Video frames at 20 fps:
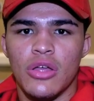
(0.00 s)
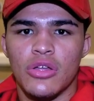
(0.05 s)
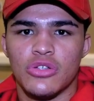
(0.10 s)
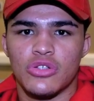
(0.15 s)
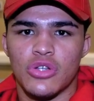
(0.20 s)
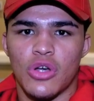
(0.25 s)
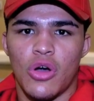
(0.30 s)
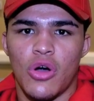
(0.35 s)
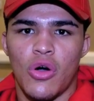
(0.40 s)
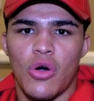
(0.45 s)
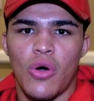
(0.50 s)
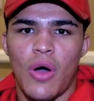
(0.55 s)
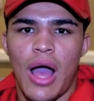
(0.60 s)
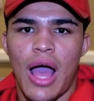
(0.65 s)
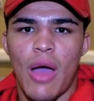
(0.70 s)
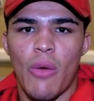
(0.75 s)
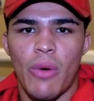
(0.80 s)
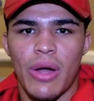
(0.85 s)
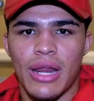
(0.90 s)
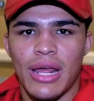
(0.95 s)
So
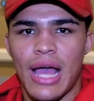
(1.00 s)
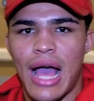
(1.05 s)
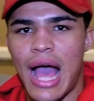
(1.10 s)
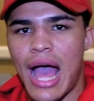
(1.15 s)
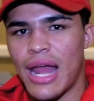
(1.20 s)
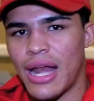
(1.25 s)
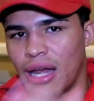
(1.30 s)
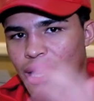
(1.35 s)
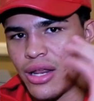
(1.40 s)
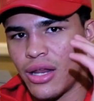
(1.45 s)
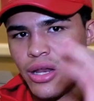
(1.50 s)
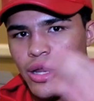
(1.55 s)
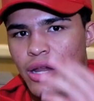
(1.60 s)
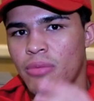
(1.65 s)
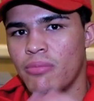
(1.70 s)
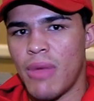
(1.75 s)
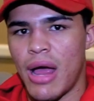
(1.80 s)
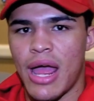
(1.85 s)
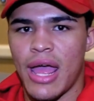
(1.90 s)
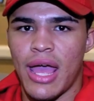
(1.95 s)
I already had it
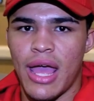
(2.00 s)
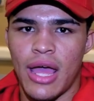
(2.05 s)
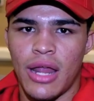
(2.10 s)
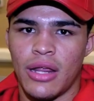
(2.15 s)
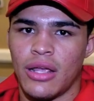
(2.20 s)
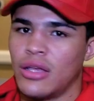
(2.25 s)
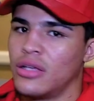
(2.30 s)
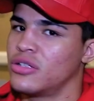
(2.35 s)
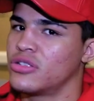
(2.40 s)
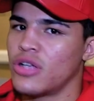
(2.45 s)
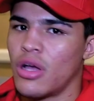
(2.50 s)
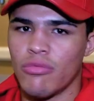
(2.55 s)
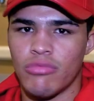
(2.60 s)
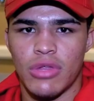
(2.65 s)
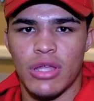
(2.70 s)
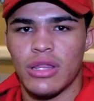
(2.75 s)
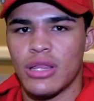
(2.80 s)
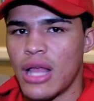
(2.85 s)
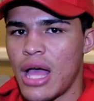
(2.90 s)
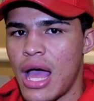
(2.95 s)
in my head. It's
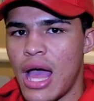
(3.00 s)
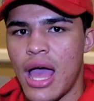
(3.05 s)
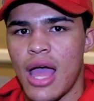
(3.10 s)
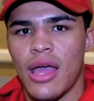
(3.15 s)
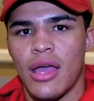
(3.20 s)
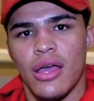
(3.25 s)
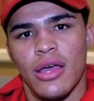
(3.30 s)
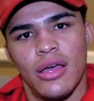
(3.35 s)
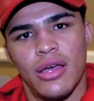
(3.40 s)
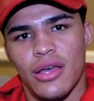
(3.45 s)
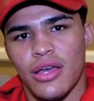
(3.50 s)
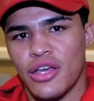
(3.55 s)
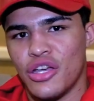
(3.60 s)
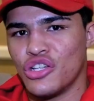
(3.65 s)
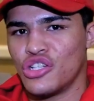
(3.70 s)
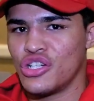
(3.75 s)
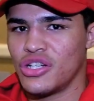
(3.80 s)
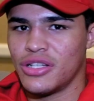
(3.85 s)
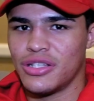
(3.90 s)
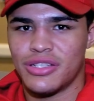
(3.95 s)
something that
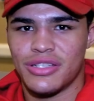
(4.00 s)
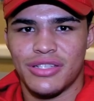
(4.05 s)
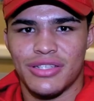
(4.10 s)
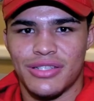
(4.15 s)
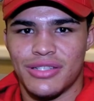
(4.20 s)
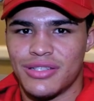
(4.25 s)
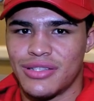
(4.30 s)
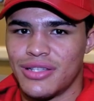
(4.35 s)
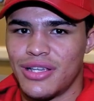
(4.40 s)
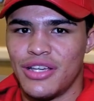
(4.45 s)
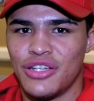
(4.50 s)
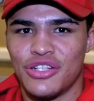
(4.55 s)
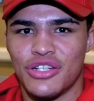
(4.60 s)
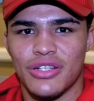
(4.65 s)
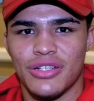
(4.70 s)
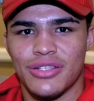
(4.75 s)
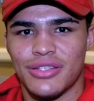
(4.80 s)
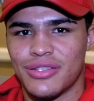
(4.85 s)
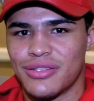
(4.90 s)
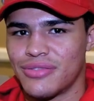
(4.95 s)
it's
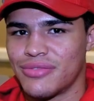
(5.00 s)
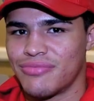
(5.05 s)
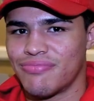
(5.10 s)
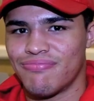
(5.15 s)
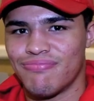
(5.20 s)
just